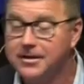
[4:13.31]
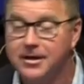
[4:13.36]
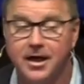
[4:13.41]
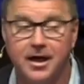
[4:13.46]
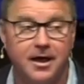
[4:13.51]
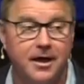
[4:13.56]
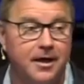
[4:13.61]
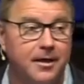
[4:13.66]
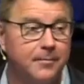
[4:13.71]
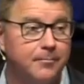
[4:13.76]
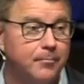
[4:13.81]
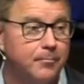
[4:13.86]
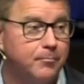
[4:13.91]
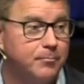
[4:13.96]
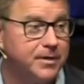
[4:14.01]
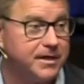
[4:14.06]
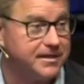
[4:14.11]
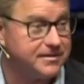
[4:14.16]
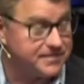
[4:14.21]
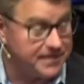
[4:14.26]
um,
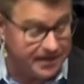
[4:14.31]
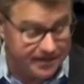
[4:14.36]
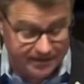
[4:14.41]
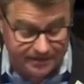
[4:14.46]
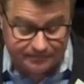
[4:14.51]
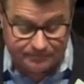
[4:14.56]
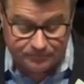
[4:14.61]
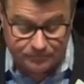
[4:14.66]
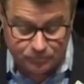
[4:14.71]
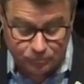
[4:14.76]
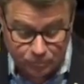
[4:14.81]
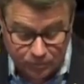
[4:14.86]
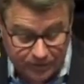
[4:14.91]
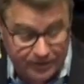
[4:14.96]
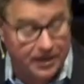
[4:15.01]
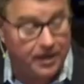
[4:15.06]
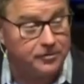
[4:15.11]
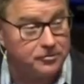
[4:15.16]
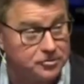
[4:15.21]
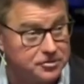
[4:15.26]
because I didn't
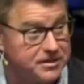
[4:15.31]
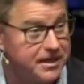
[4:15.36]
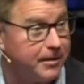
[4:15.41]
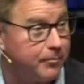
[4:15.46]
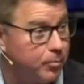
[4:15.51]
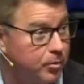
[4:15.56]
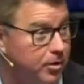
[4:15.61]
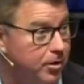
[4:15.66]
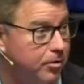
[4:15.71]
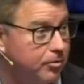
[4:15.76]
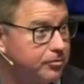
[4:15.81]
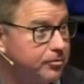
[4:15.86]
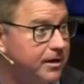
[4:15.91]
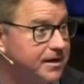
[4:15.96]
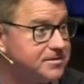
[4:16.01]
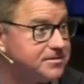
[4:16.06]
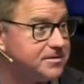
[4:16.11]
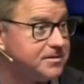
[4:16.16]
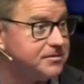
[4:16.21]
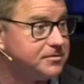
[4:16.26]
really understand what all
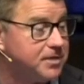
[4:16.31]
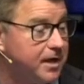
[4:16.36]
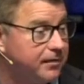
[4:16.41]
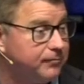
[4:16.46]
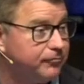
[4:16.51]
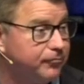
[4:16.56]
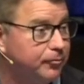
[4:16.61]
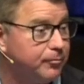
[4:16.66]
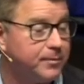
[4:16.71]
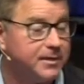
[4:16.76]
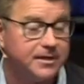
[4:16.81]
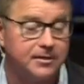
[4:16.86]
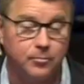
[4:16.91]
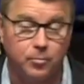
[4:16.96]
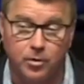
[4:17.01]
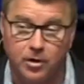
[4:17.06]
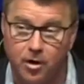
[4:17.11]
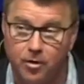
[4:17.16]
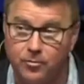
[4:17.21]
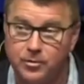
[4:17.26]
Christ had done for me
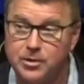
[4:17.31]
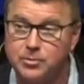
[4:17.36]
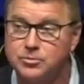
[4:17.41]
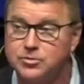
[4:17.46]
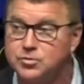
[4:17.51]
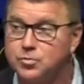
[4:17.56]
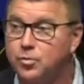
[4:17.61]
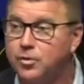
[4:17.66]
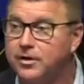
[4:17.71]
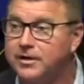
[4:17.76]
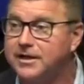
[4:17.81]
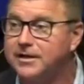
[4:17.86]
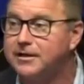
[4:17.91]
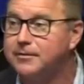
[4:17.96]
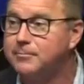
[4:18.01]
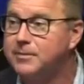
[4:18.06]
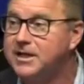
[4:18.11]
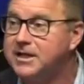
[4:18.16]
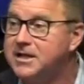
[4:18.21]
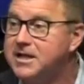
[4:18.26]
and what all he was working
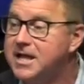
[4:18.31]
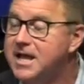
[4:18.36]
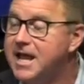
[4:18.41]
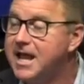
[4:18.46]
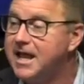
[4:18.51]
in me.